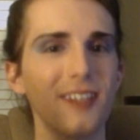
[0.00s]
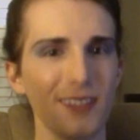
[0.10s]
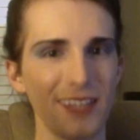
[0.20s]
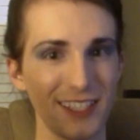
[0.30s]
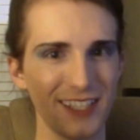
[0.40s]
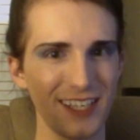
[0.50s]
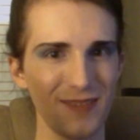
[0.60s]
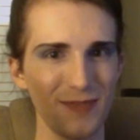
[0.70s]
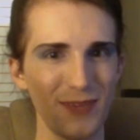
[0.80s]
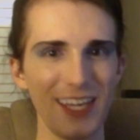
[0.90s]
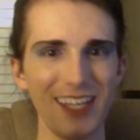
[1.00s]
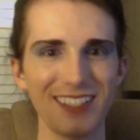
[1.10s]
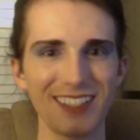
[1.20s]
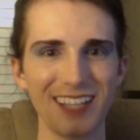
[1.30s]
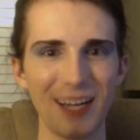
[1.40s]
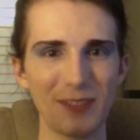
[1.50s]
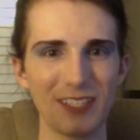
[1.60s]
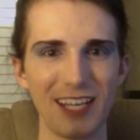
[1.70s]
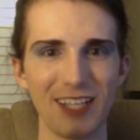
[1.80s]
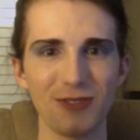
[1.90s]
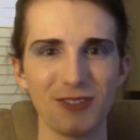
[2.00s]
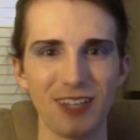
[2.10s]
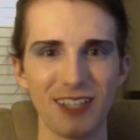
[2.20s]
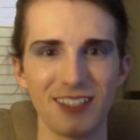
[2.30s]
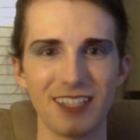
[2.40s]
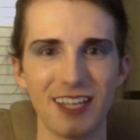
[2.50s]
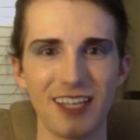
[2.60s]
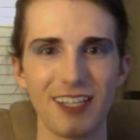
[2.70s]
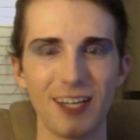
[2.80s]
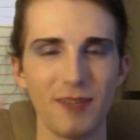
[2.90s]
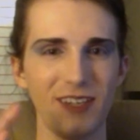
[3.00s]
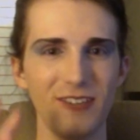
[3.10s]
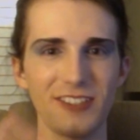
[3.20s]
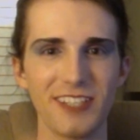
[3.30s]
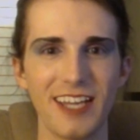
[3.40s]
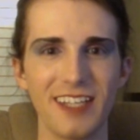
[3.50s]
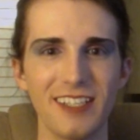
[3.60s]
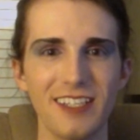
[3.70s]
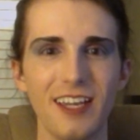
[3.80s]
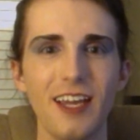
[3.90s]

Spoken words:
that's it. Peace. I'm Sage with TransAscend, helping you ascend.